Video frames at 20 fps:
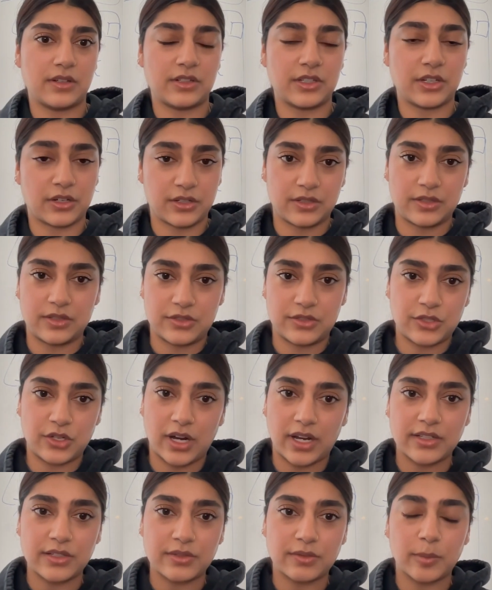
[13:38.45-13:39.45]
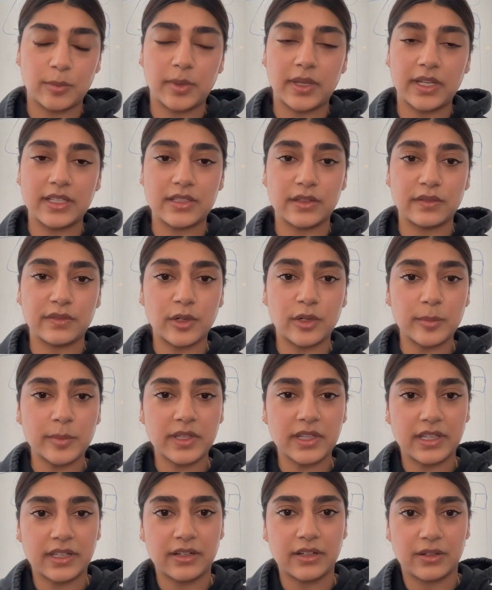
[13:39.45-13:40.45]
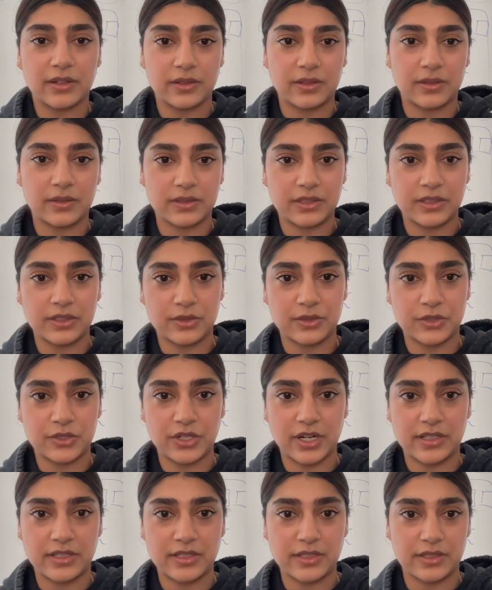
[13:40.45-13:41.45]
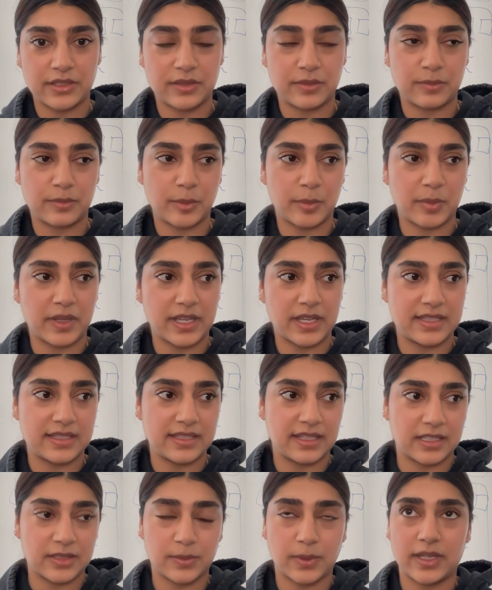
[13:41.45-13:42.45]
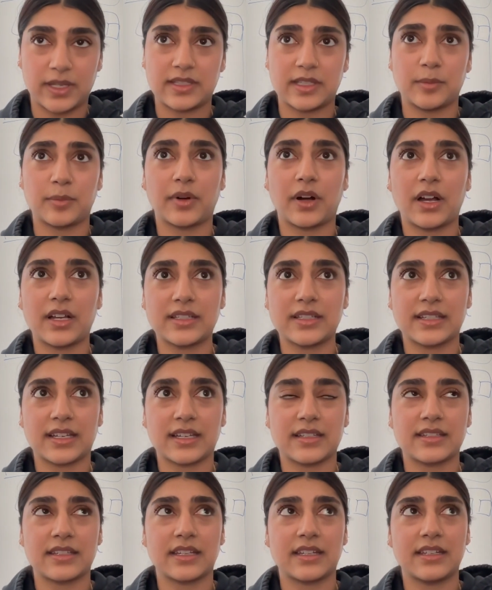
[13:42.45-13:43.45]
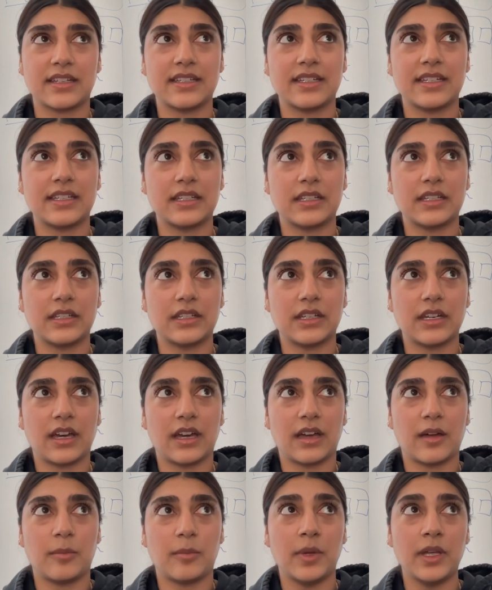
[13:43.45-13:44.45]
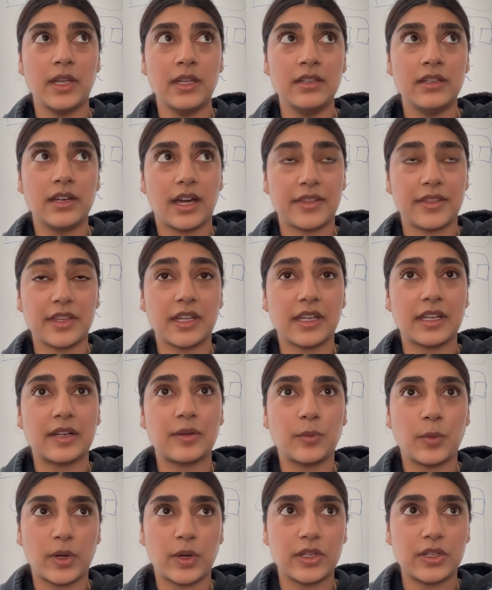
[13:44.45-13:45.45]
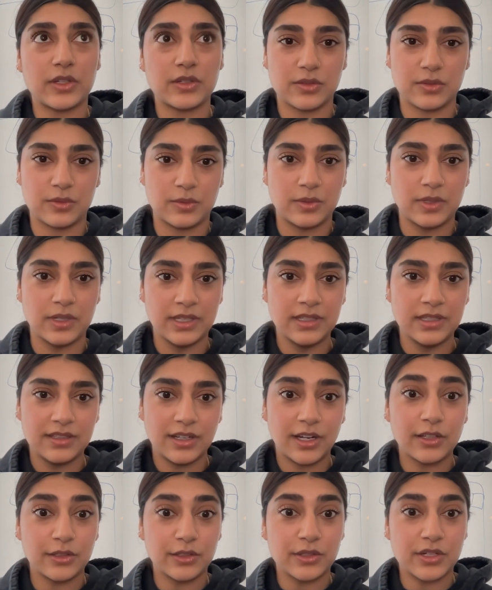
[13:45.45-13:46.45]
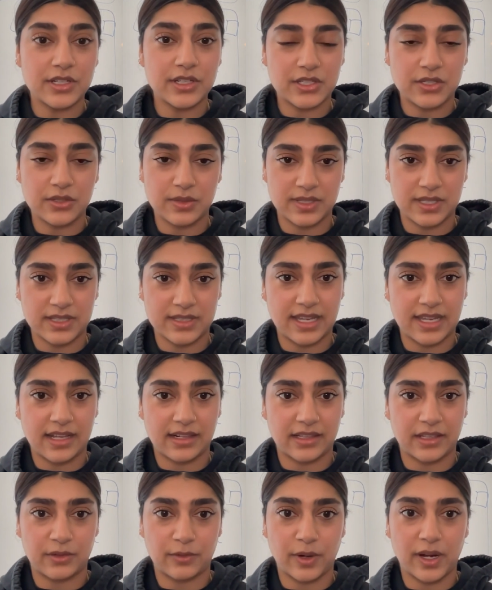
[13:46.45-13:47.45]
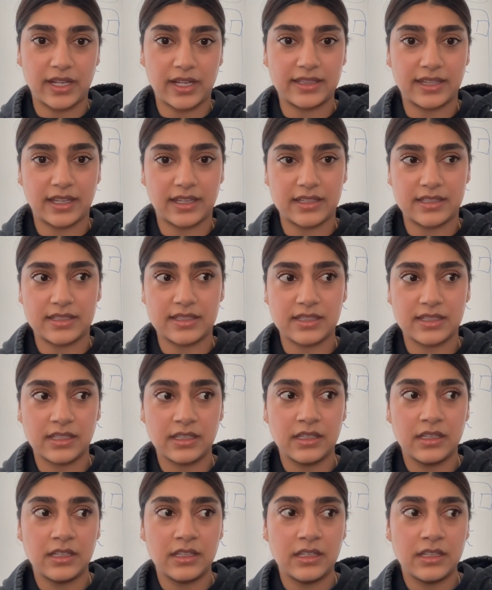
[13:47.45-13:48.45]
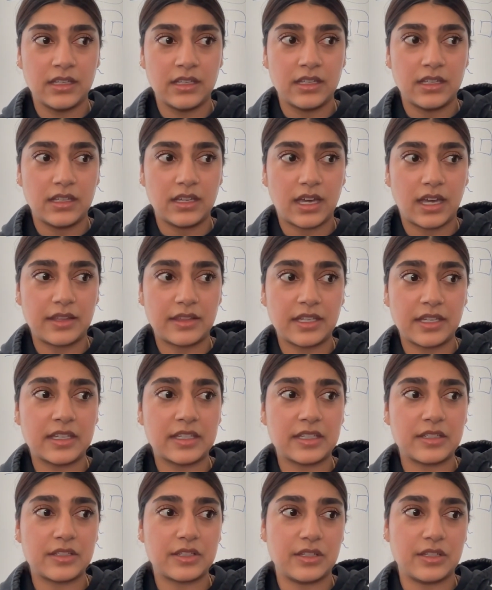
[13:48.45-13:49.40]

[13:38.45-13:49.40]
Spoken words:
are you trying to replace a formulator, or, trying to replace XYZ process? And I think what you alluded to is exactly right, that it's, I think,